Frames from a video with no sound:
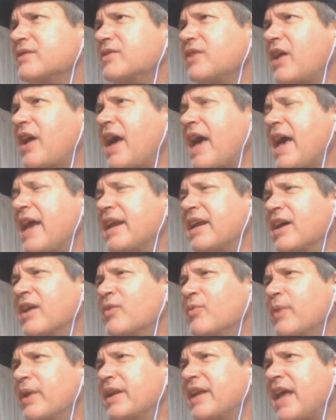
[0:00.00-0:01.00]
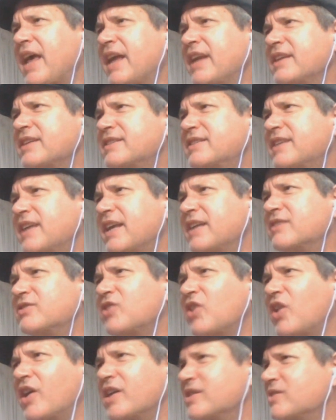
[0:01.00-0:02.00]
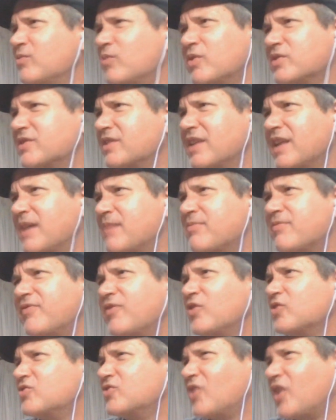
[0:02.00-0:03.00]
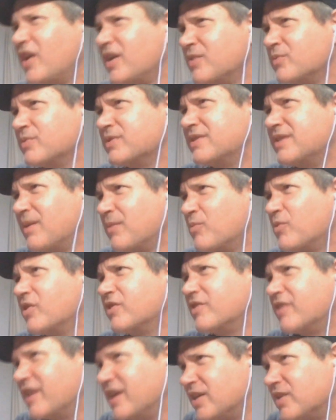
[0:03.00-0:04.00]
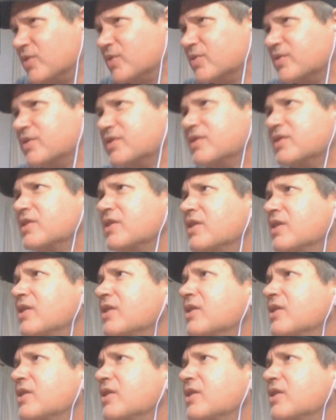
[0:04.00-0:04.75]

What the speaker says: So Hannah, when Hannah said Titan wasn't there before, Titan was somewhere else.